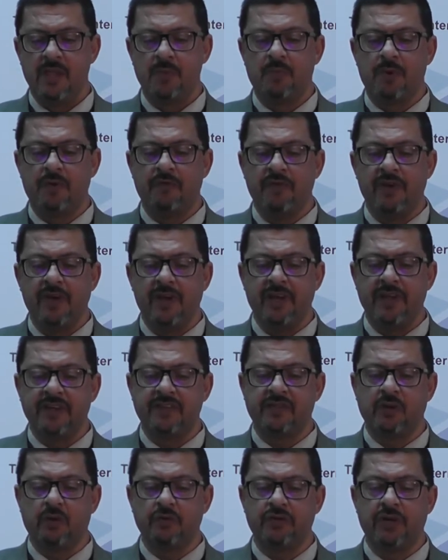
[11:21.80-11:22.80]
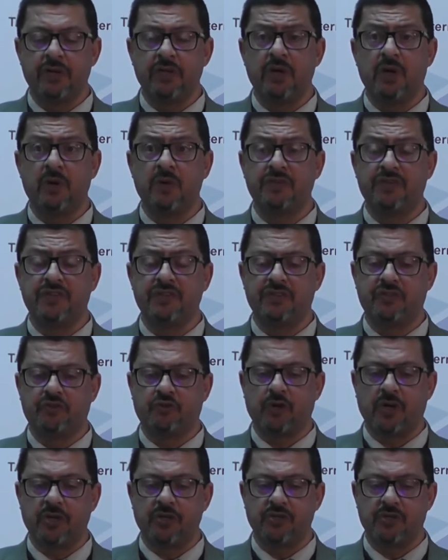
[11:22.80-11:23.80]
prevailing social codes and
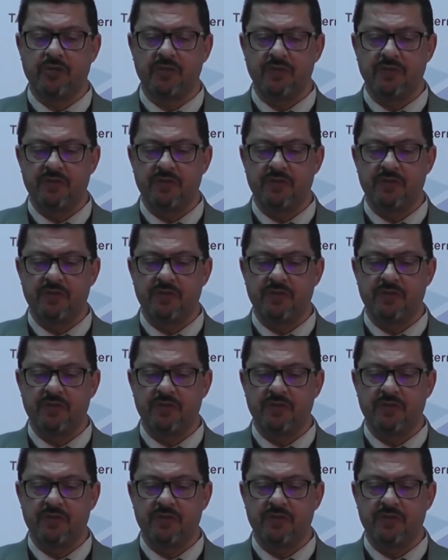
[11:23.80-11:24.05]
structures.